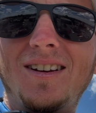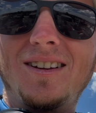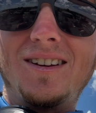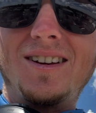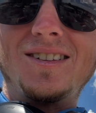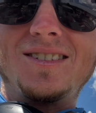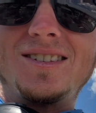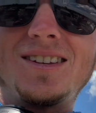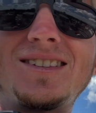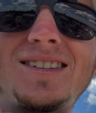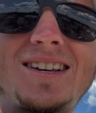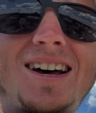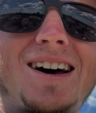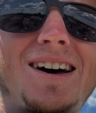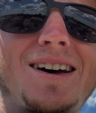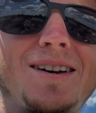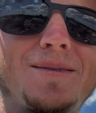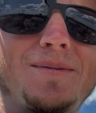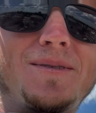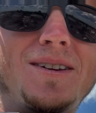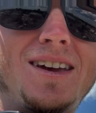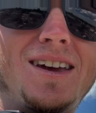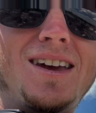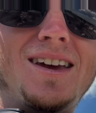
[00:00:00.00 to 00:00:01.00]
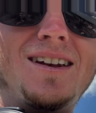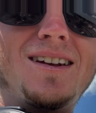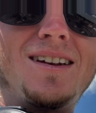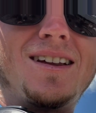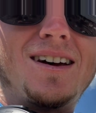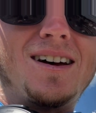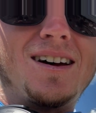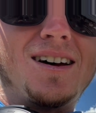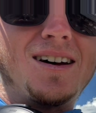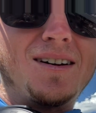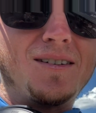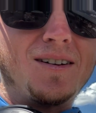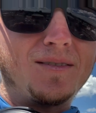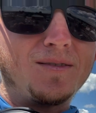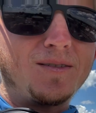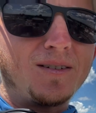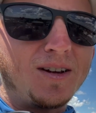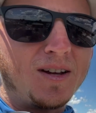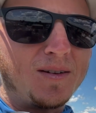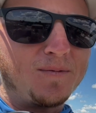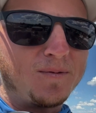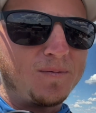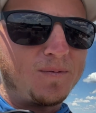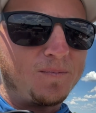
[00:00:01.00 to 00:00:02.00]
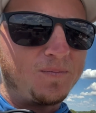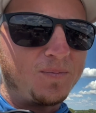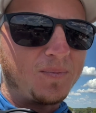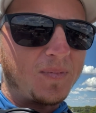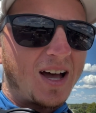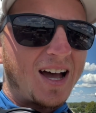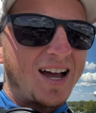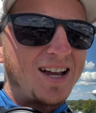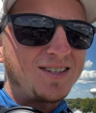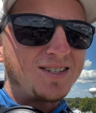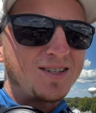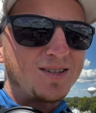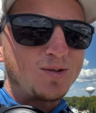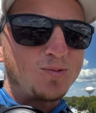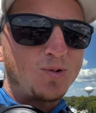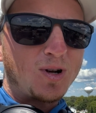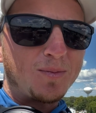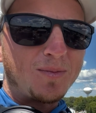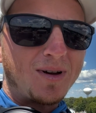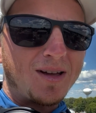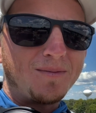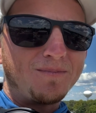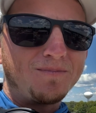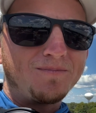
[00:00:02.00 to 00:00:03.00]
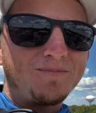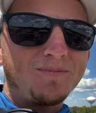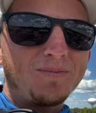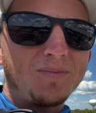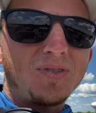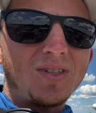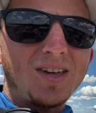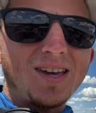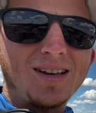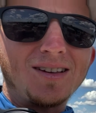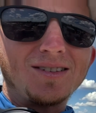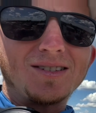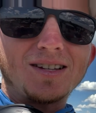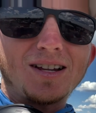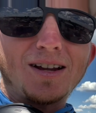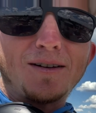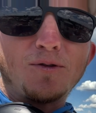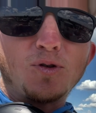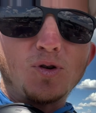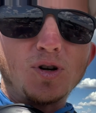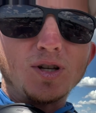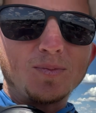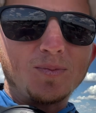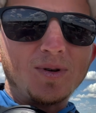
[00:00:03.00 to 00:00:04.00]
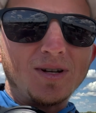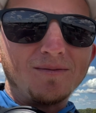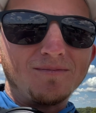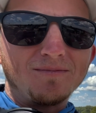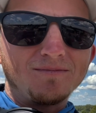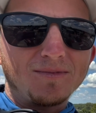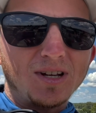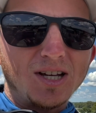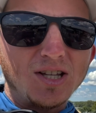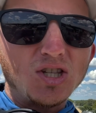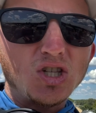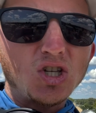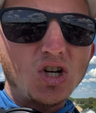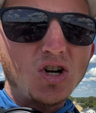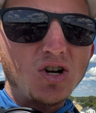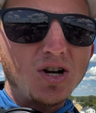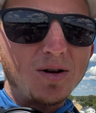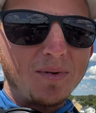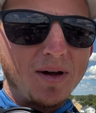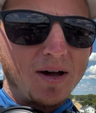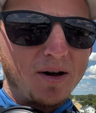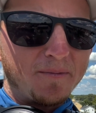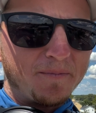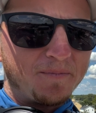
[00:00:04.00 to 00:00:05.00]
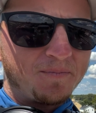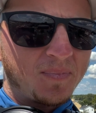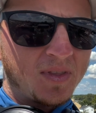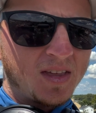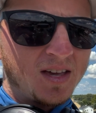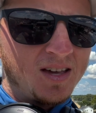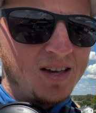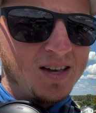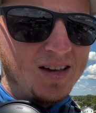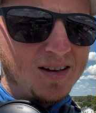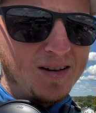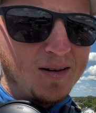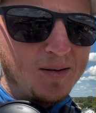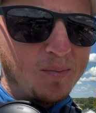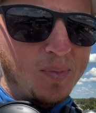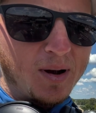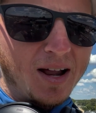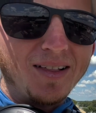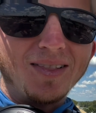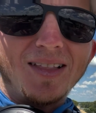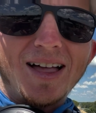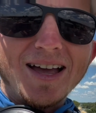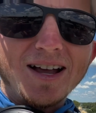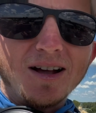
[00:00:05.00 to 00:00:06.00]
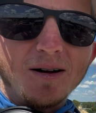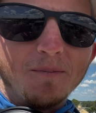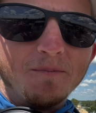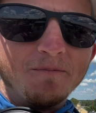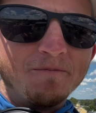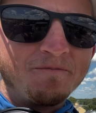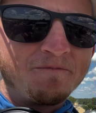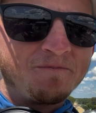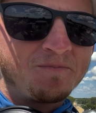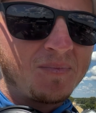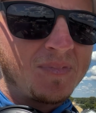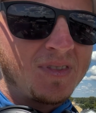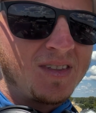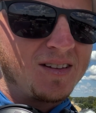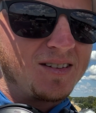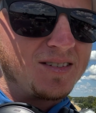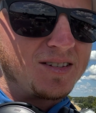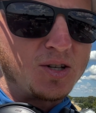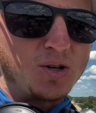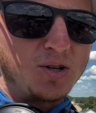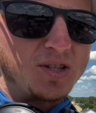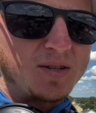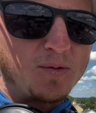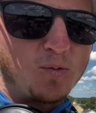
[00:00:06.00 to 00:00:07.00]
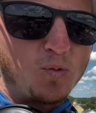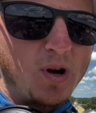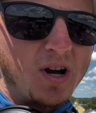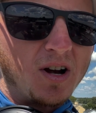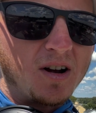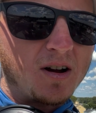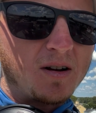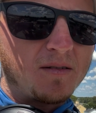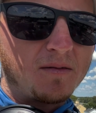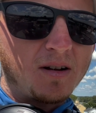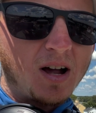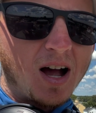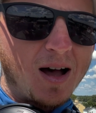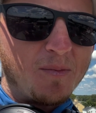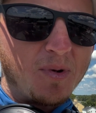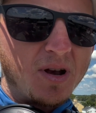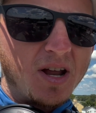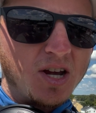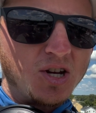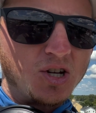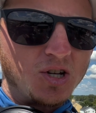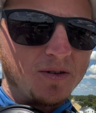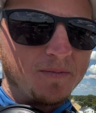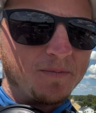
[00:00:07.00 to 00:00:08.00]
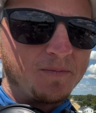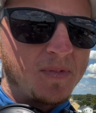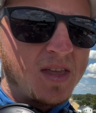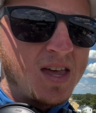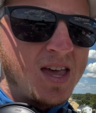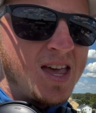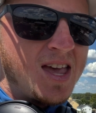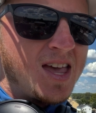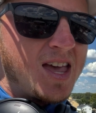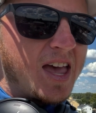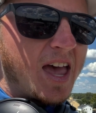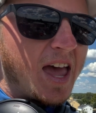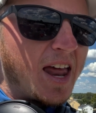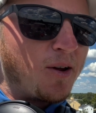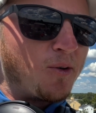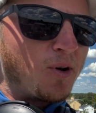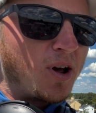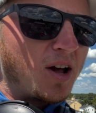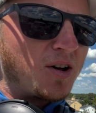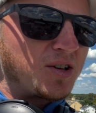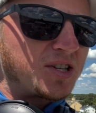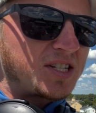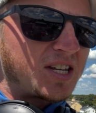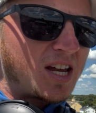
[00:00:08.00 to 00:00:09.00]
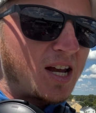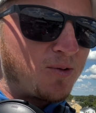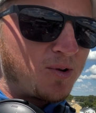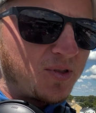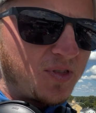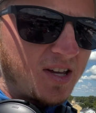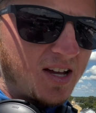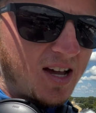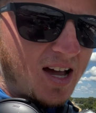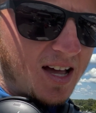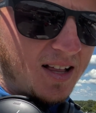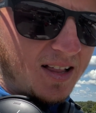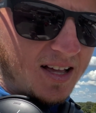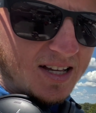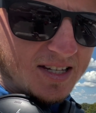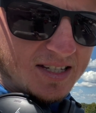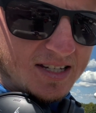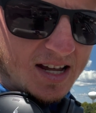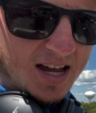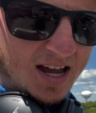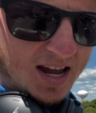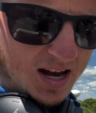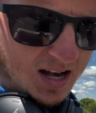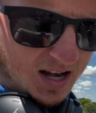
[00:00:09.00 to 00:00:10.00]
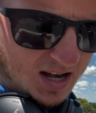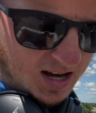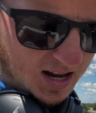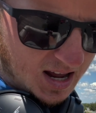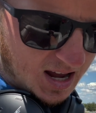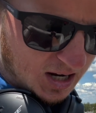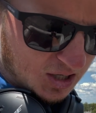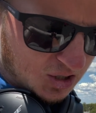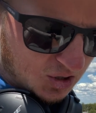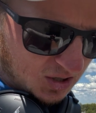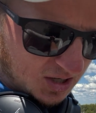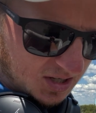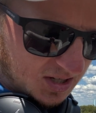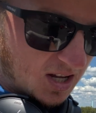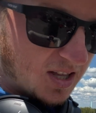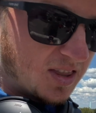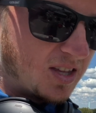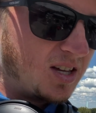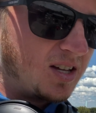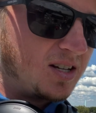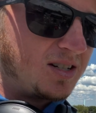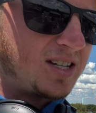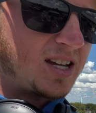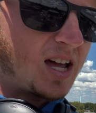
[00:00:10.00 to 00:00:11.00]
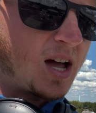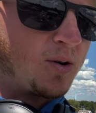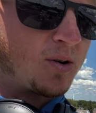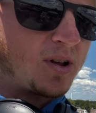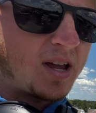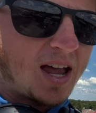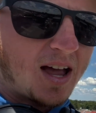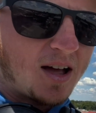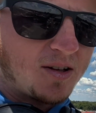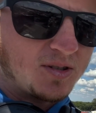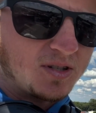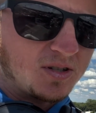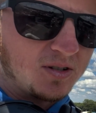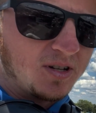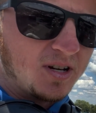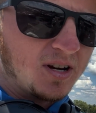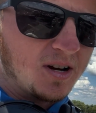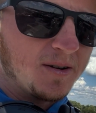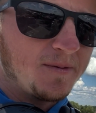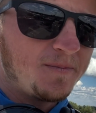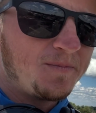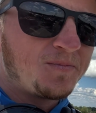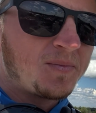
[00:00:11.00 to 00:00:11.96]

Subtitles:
because it's high, and heights is one of my things that I've always been concerned about, but I like them, so it's a weird combination. Anyway, I was staying with the guy last night, and he actually is on the town council here,